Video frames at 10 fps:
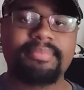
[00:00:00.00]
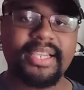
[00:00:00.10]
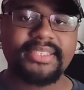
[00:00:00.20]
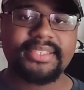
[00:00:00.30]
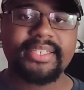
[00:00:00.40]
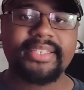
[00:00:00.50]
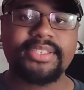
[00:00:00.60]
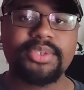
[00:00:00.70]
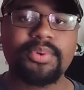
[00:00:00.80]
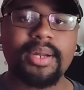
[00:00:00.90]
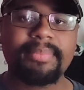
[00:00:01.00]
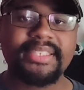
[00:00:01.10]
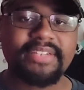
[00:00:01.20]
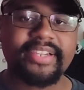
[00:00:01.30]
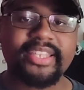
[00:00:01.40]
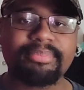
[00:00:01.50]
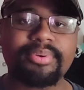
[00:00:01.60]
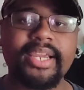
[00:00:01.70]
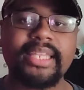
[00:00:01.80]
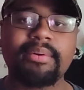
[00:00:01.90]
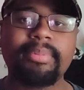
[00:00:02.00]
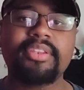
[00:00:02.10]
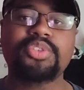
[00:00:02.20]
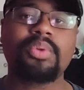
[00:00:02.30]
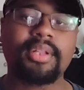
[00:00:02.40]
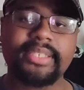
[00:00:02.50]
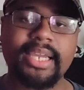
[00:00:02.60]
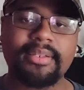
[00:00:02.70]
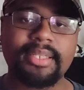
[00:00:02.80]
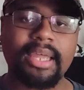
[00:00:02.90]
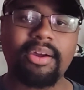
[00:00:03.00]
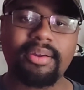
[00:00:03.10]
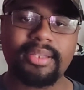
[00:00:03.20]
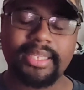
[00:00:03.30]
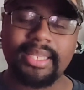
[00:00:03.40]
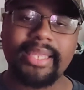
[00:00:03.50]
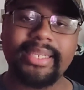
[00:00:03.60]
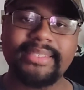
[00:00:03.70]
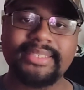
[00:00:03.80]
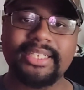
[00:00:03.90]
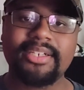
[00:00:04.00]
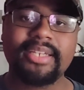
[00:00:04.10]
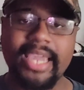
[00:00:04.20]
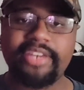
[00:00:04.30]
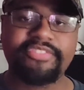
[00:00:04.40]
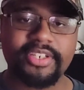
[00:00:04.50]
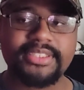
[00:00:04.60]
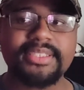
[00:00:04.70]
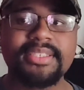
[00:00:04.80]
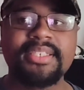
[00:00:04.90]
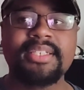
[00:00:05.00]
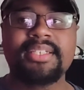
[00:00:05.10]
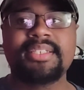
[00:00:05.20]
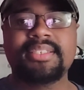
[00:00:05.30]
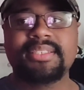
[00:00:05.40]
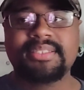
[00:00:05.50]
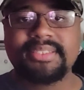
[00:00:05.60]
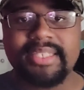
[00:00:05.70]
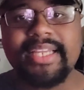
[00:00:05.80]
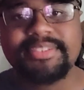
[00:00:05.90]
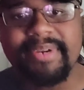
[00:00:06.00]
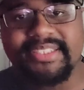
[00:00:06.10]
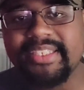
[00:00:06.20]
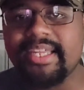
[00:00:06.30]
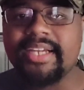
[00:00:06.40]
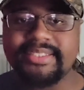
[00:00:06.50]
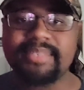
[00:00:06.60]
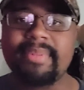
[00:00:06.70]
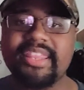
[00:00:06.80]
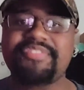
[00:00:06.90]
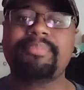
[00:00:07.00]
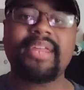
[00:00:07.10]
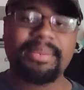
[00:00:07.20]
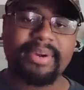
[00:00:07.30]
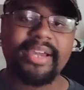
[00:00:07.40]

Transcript: basically to um, suffocate the prey, that would be able to swallow down a lot, a lot easier at first. So that is basically the hunting method for many